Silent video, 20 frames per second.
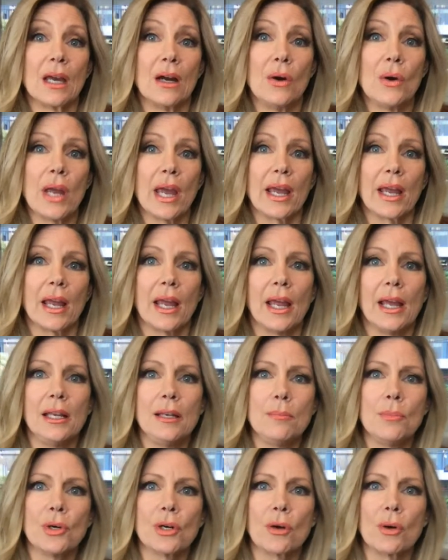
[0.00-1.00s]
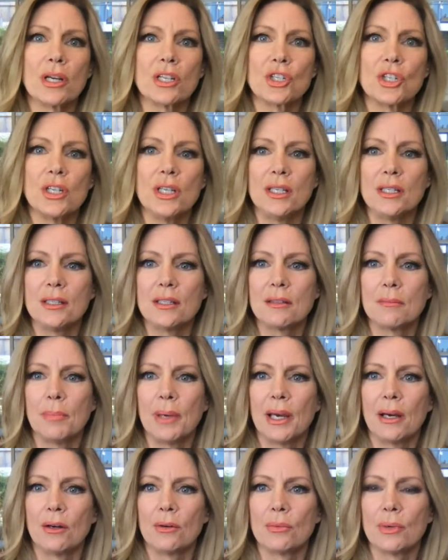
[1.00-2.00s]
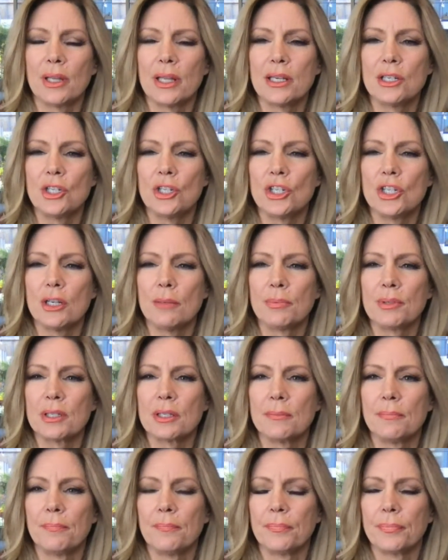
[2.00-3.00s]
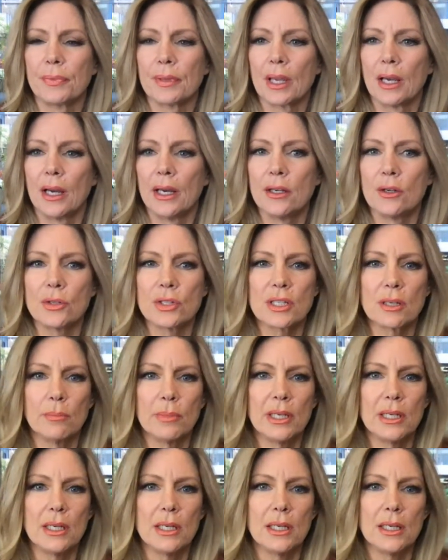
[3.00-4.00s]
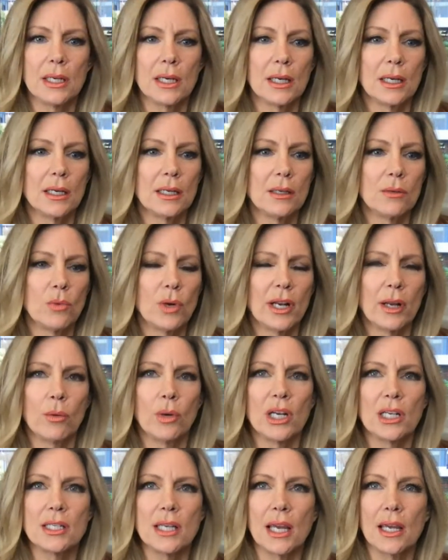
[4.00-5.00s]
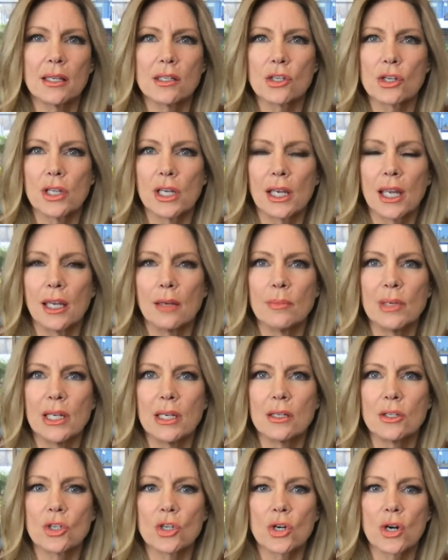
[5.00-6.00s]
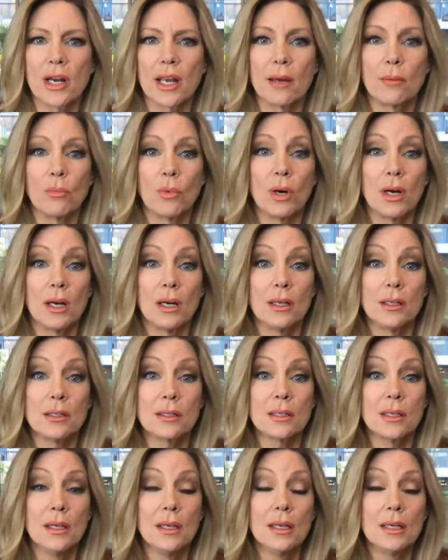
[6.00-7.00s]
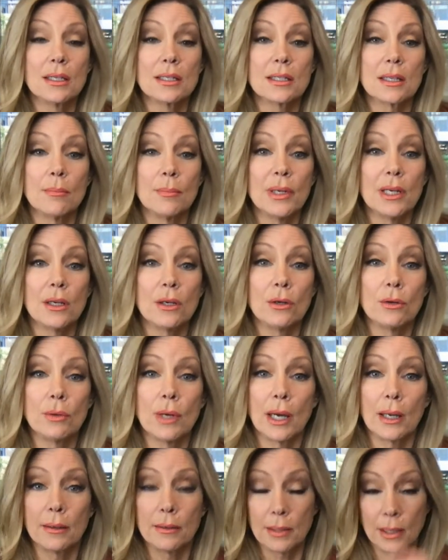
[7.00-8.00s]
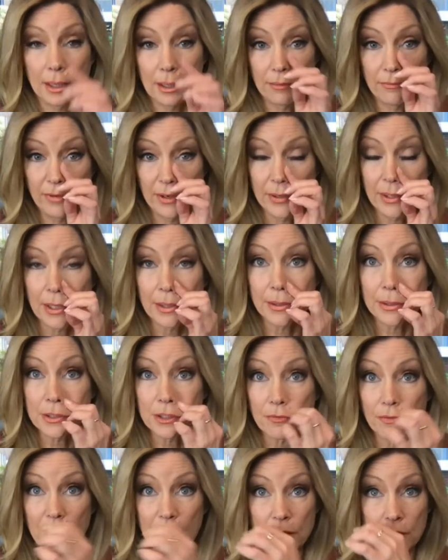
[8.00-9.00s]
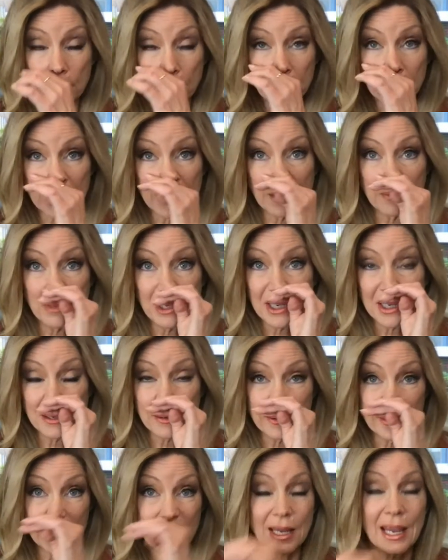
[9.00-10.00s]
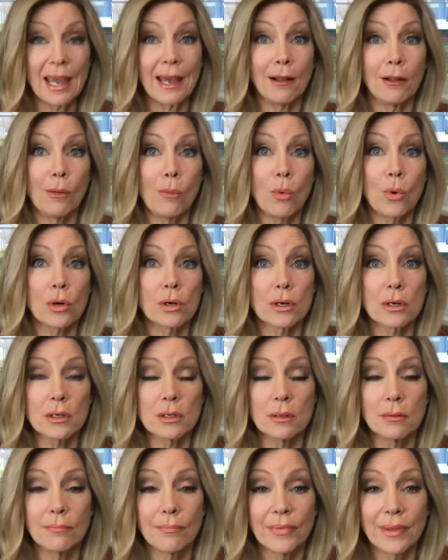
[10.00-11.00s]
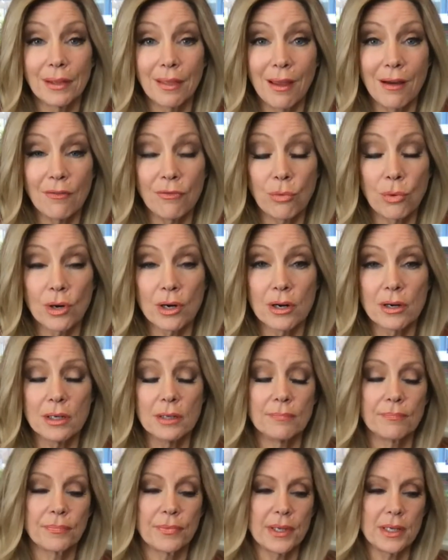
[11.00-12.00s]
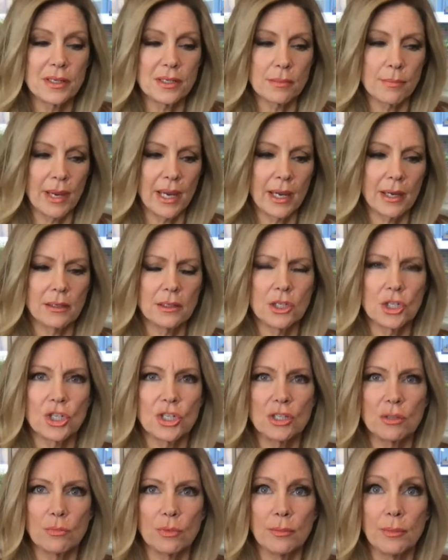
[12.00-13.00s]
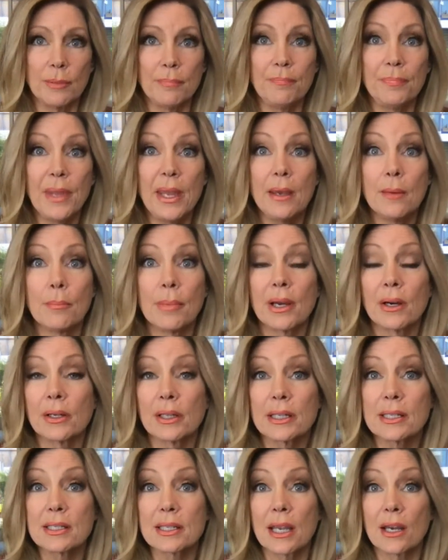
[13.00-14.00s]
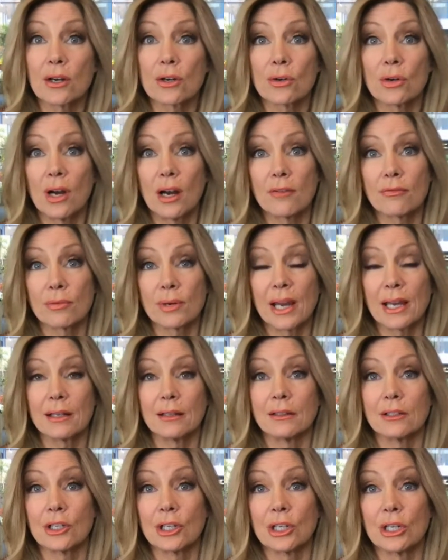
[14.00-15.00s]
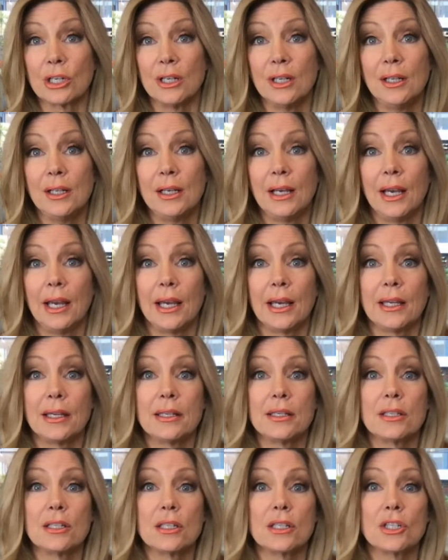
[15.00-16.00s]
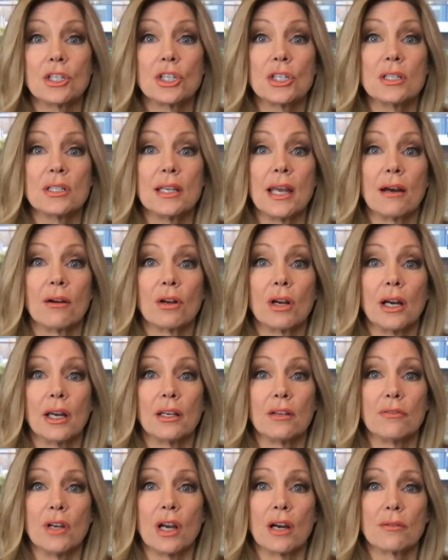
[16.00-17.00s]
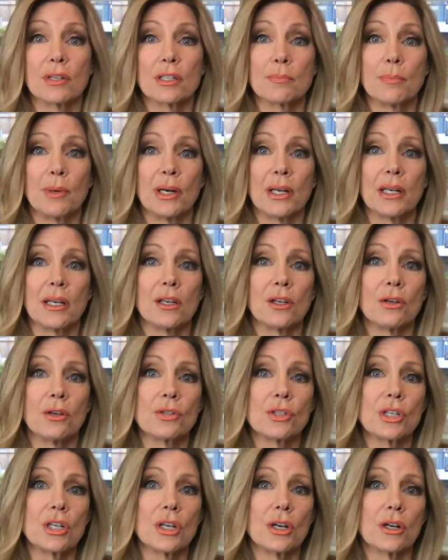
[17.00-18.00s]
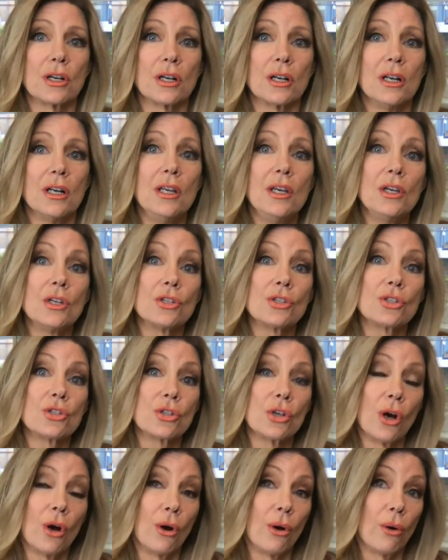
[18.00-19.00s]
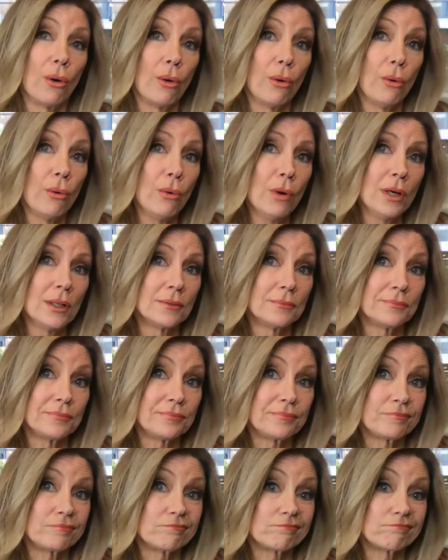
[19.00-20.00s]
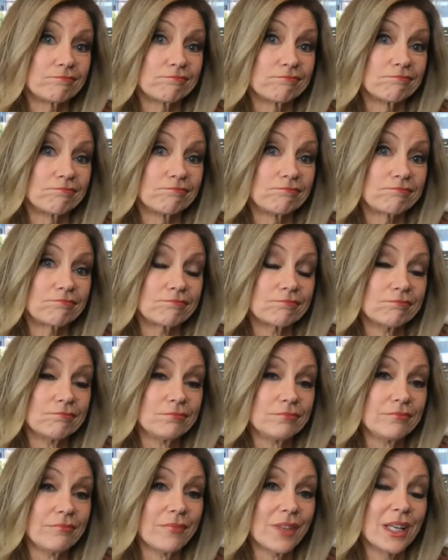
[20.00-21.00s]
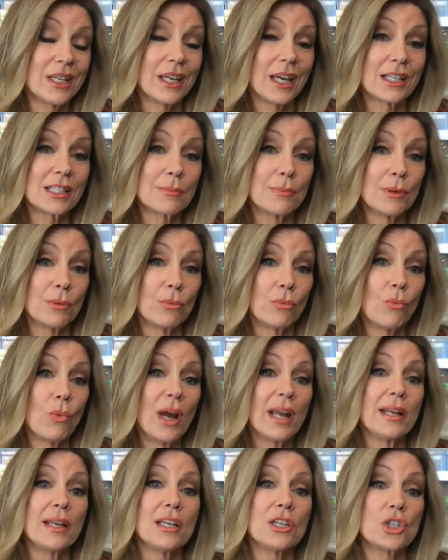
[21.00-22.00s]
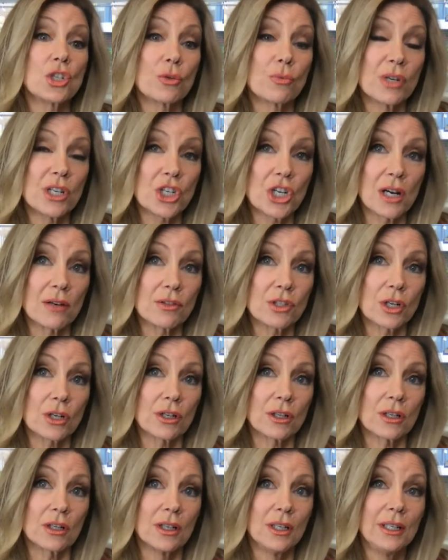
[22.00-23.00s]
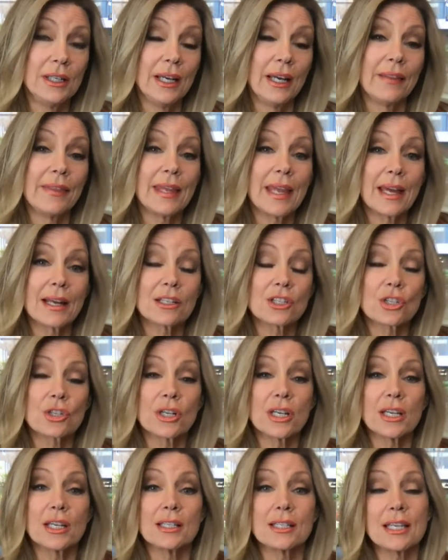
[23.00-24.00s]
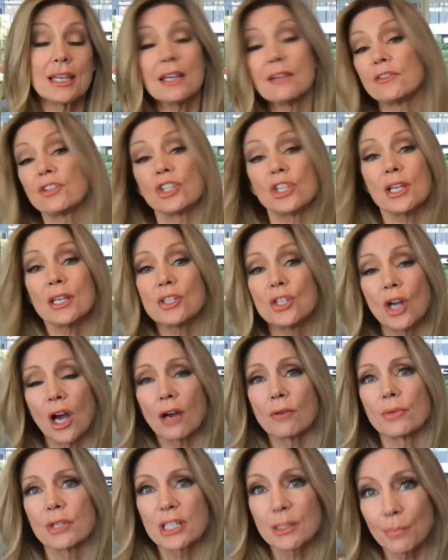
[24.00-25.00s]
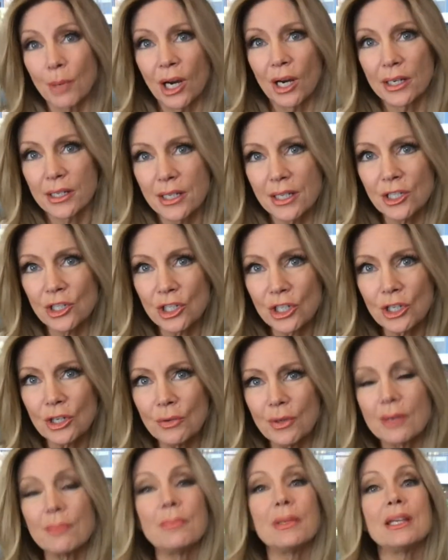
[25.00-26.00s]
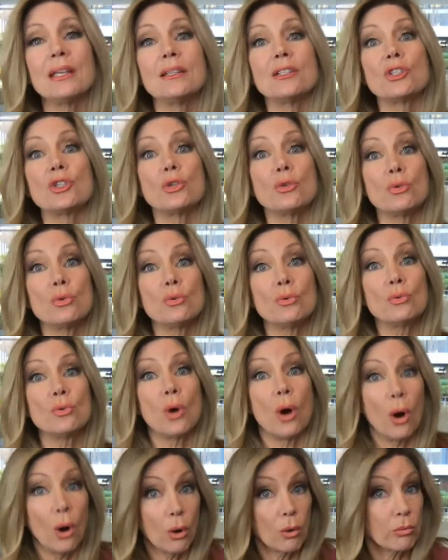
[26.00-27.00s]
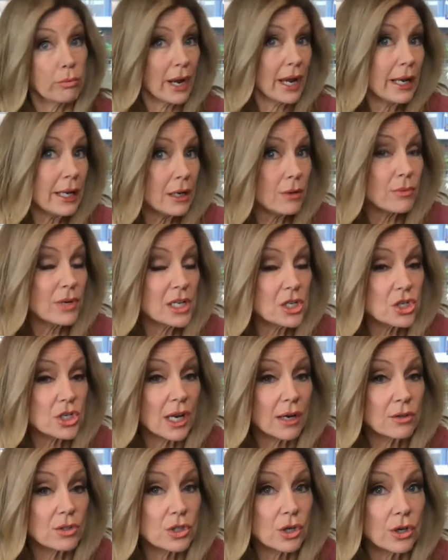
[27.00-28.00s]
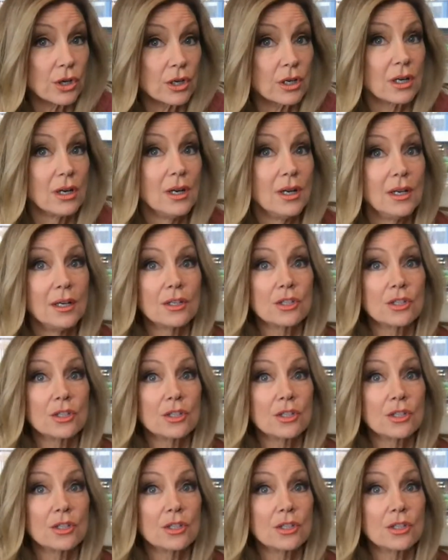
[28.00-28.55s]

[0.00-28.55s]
Okay. Any more questions about relationships? I know somebody, one I wanted to answer that came on Instagram was somebody who had a very close friendship with somebody used the L word, the love word. He's a man. She's a woman. Apparently scared her off, rattled her, and she's now kind of not responding and ghosting her. So he asked me when he should reach out to her. And the answer is if she's not responding to you, it means you already reached out to her.